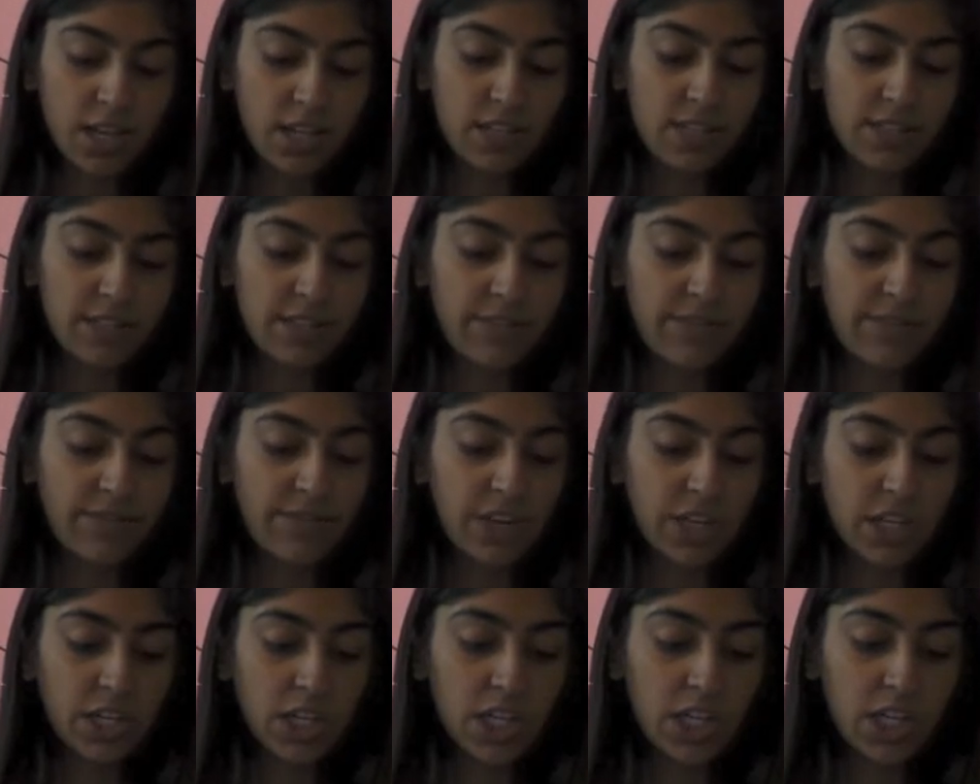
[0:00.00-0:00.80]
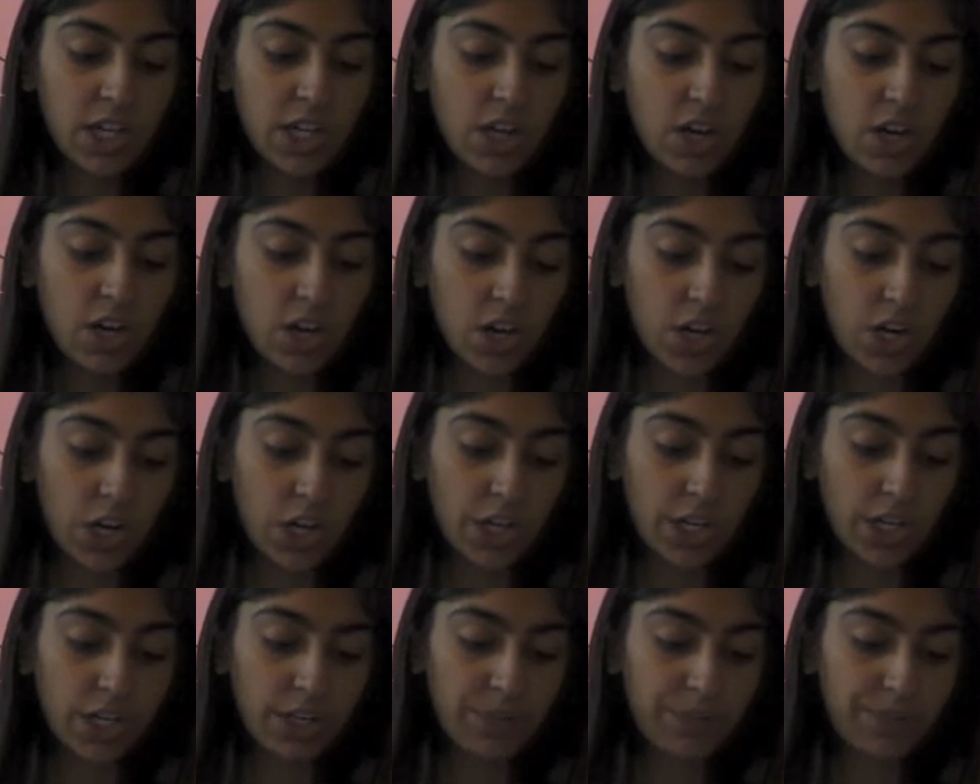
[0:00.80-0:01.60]
It's very
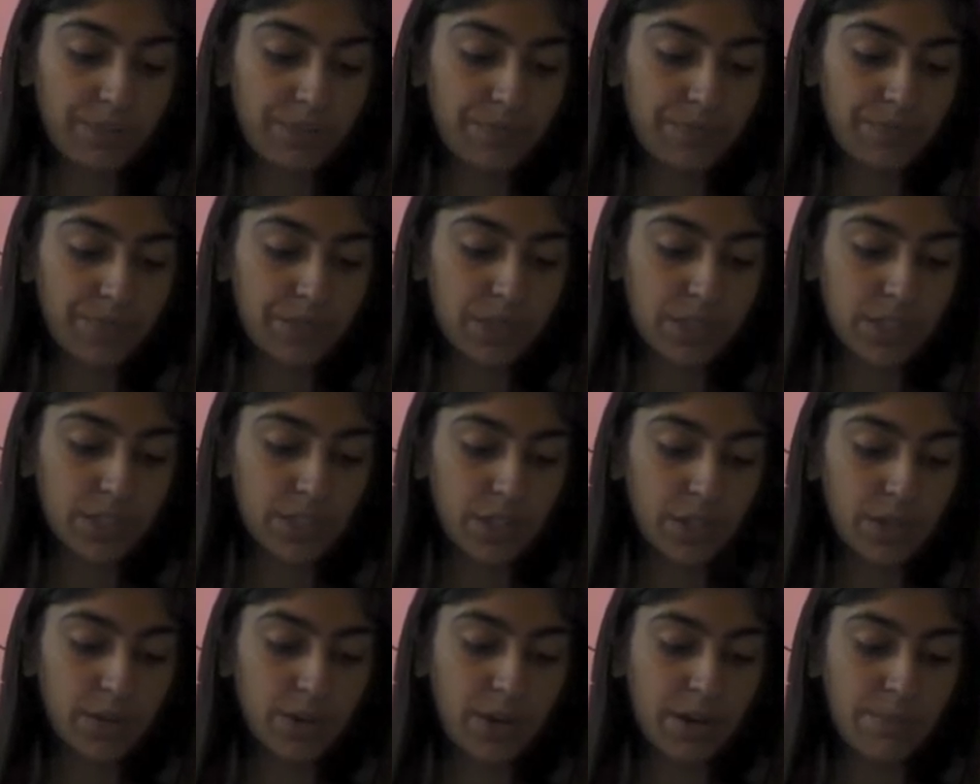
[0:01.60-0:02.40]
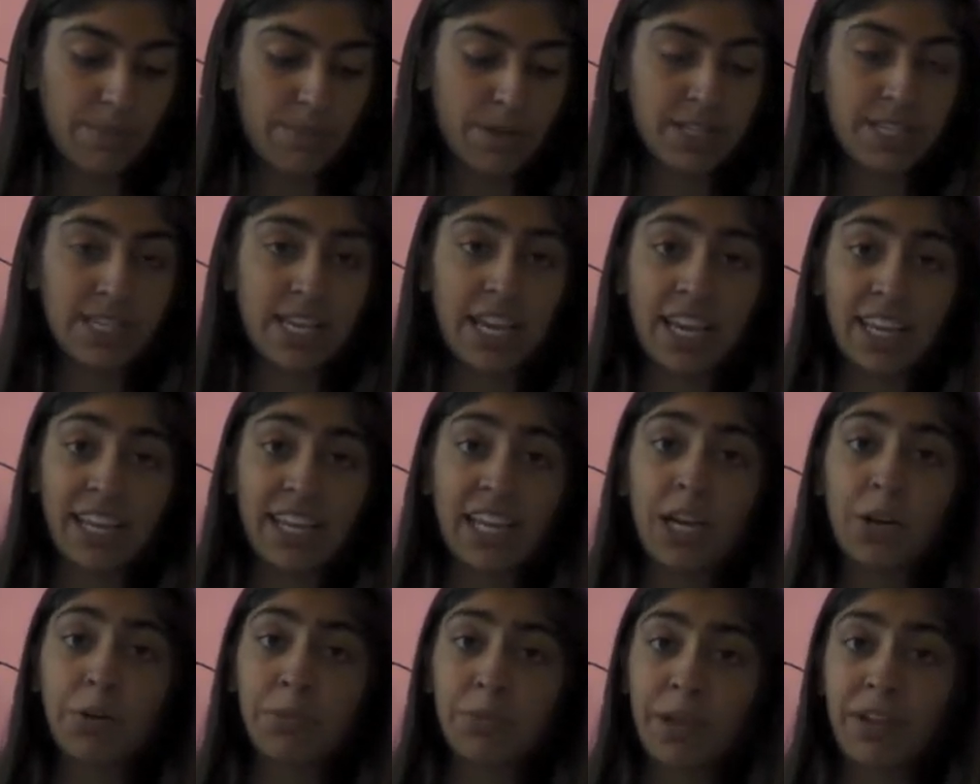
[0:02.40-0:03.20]
hard. So I miss
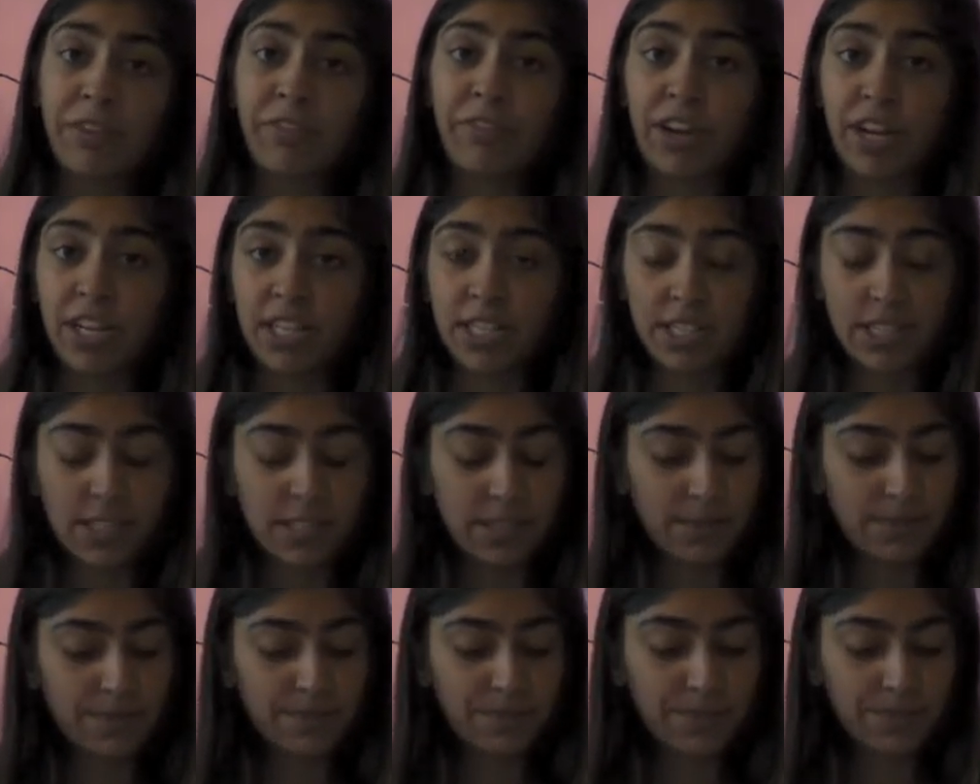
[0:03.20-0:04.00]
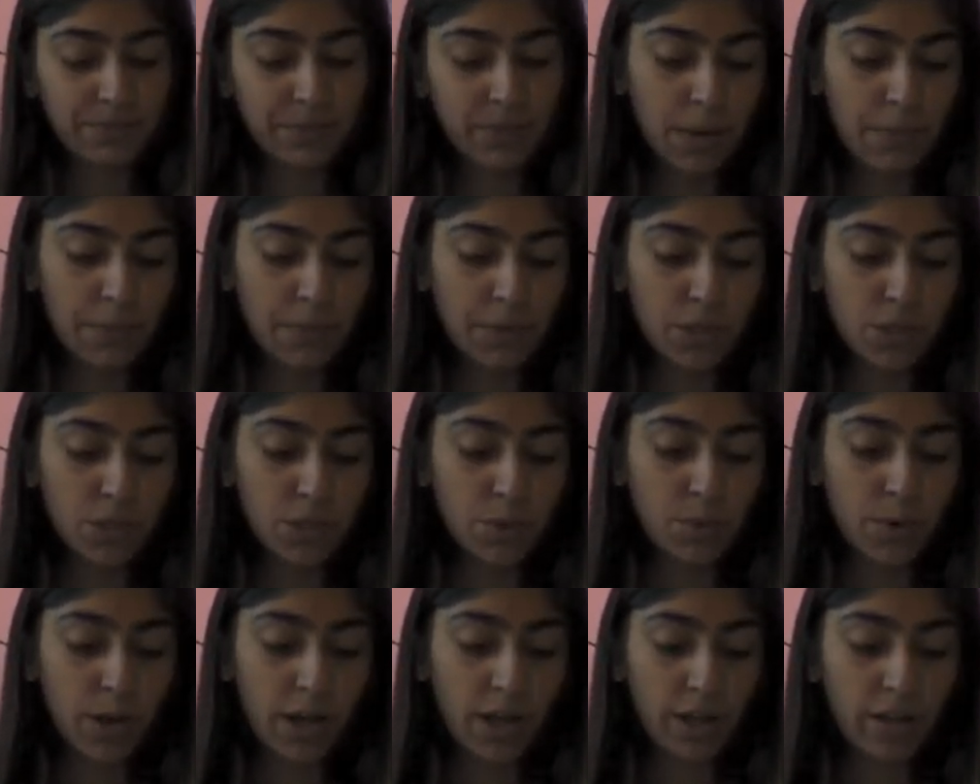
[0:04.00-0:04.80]
hanging out with my friends. Number
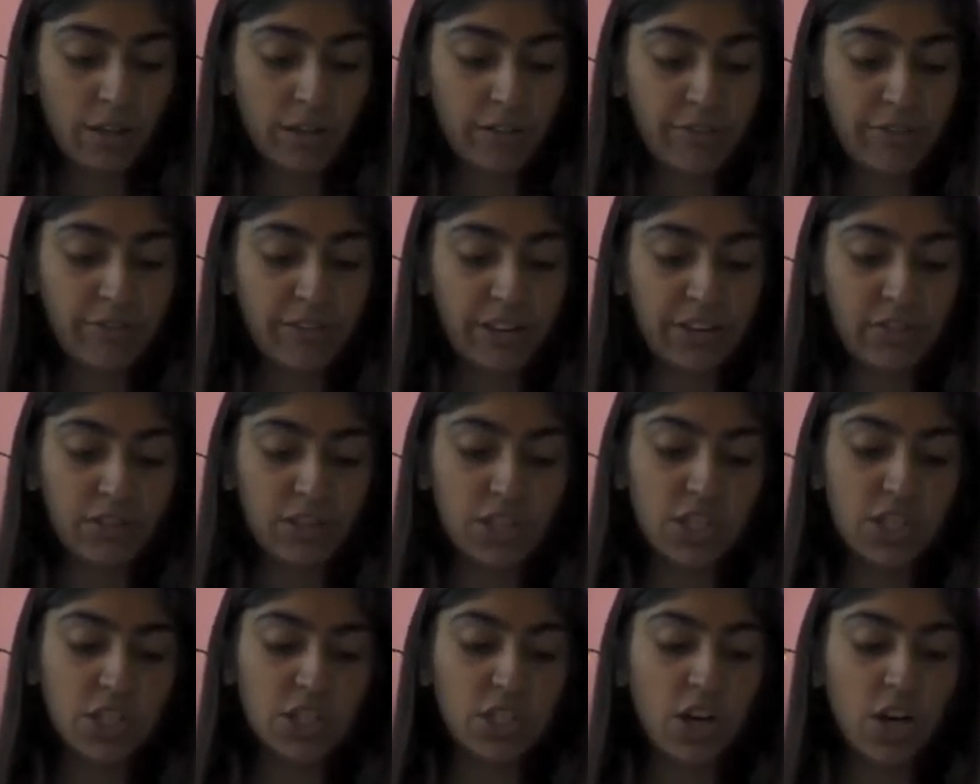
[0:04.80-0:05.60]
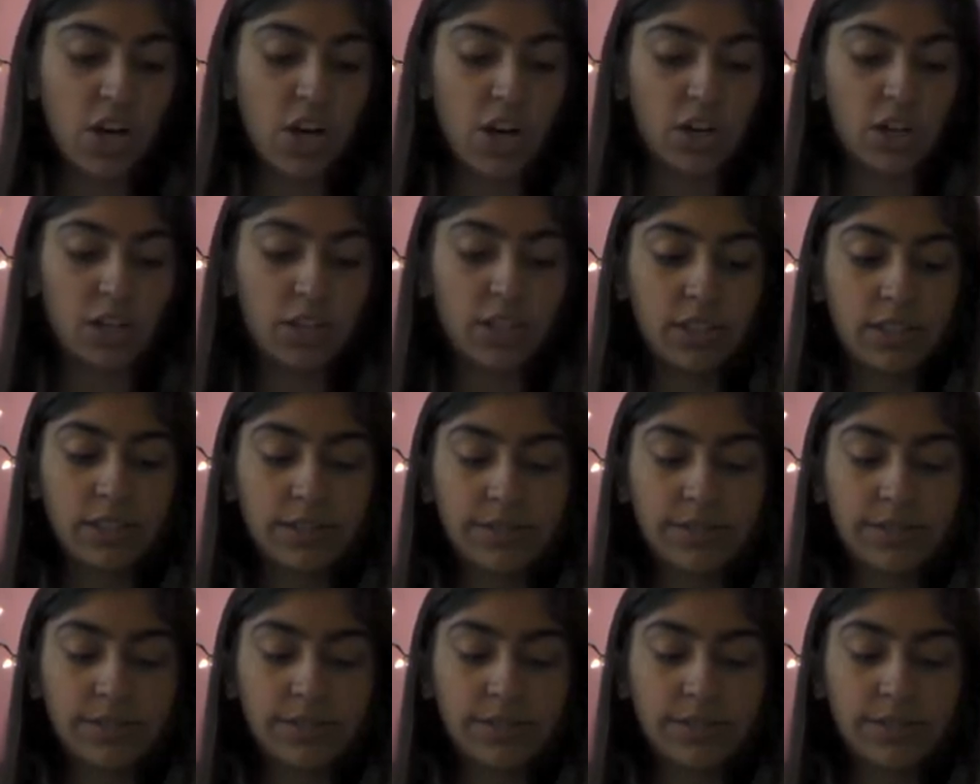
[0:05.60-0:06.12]
12, favorite song.